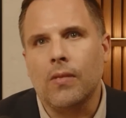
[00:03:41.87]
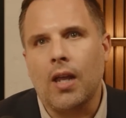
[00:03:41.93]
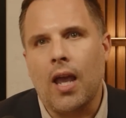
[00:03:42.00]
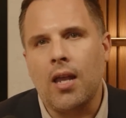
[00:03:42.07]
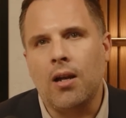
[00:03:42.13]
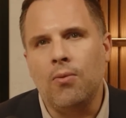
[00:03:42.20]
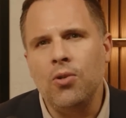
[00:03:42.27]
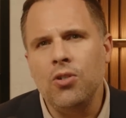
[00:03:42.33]

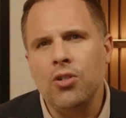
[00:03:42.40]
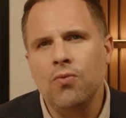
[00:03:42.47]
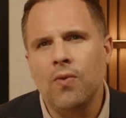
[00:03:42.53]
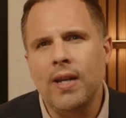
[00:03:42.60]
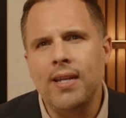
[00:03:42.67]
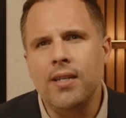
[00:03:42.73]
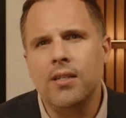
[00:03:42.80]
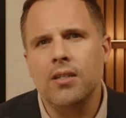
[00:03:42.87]
And I want to
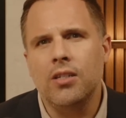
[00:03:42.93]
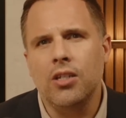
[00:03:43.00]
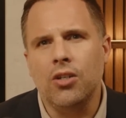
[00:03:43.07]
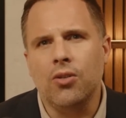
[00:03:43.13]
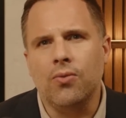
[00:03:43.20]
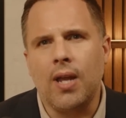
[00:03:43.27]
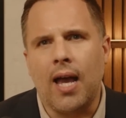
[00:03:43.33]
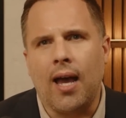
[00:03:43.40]
read to
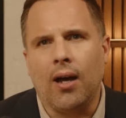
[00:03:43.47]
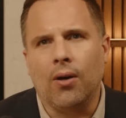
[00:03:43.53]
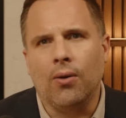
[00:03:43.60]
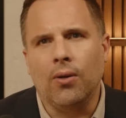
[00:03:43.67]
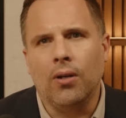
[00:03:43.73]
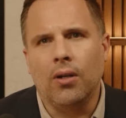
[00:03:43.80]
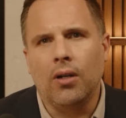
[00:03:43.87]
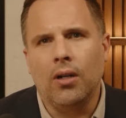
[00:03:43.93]
you now
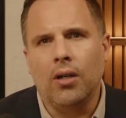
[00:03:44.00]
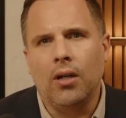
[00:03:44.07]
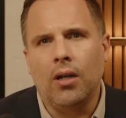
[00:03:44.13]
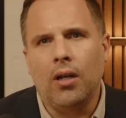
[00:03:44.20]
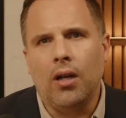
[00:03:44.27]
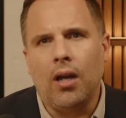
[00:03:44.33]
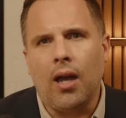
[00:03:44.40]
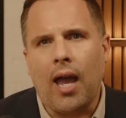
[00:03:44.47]

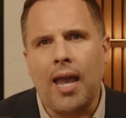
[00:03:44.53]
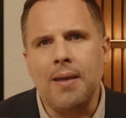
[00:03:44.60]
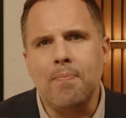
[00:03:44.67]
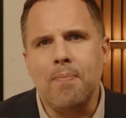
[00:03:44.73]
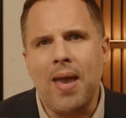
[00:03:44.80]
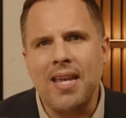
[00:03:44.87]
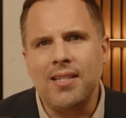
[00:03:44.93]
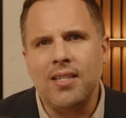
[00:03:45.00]
a
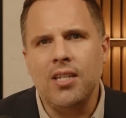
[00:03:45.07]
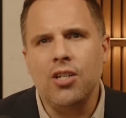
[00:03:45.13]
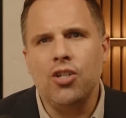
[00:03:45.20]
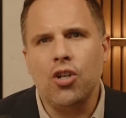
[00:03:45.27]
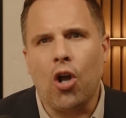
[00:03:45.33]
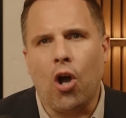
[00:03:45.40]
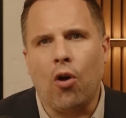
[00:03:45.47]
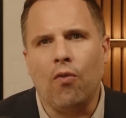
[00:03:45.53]
message
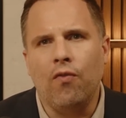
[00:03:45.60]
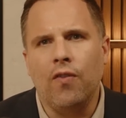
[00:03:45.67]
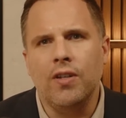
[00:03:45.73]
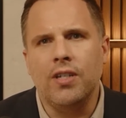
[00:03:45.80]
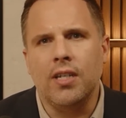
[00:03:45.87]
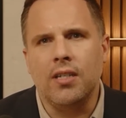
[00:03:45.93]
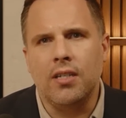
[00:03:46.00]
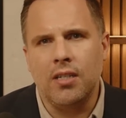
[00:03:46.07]
of
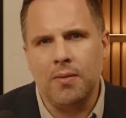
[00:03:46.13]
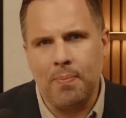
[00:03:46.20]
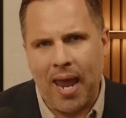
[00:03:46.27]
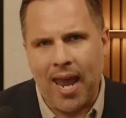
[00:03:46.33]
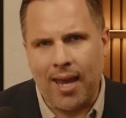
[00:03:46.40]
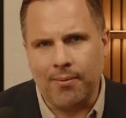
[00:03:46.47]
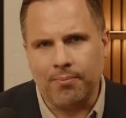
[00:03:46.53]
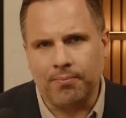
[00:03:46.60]

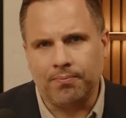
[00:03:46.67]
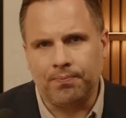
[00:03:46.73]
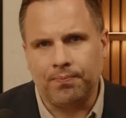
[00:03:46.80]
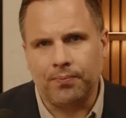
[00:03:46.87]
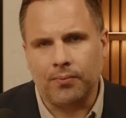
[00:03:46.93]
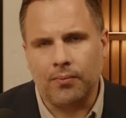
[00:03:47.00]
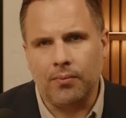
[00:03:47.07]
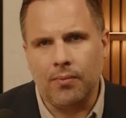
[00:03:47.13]
despair
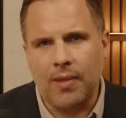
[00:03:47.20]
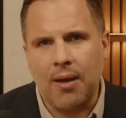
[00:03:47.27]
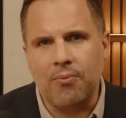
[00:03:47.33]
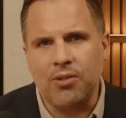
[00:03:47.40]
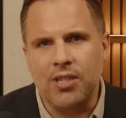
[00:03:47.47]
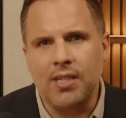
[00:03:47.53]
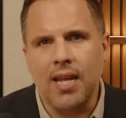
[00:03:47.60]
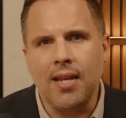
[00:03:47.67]
that
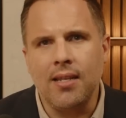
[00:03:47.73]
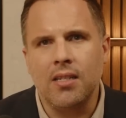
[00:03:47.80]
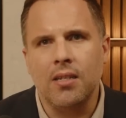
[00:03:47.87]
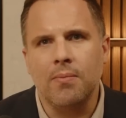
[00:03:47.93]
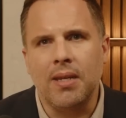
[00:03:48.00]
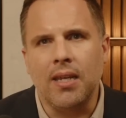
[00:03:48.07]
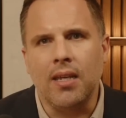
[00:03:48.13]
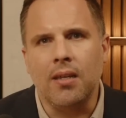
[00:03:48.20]
was sent to
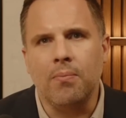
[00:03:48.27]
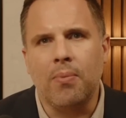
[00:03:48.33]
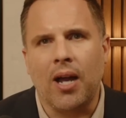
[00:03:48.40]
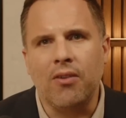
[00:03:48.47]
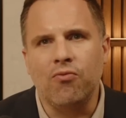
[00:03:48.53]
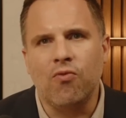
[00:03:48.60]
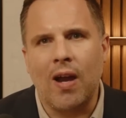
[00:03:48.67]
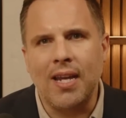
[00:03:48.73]
me by
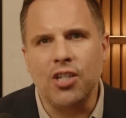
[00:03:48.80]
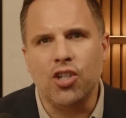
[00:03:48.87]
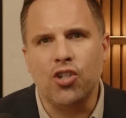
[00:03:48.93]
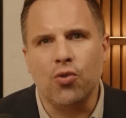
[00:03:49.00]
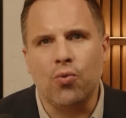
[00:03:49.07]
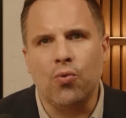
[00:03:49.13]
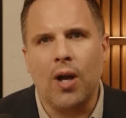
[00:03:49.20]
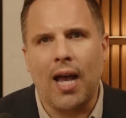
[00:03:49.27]

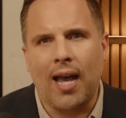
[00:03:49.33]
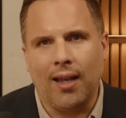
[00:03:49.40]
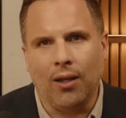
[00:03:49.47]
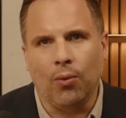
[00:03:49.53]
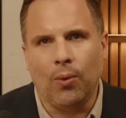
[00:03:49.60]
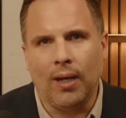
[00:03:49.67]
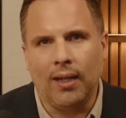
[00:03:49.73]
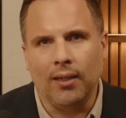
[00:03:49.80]
Rachel
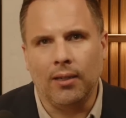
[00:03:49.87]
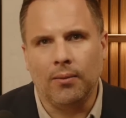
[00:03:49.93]
Hallowell.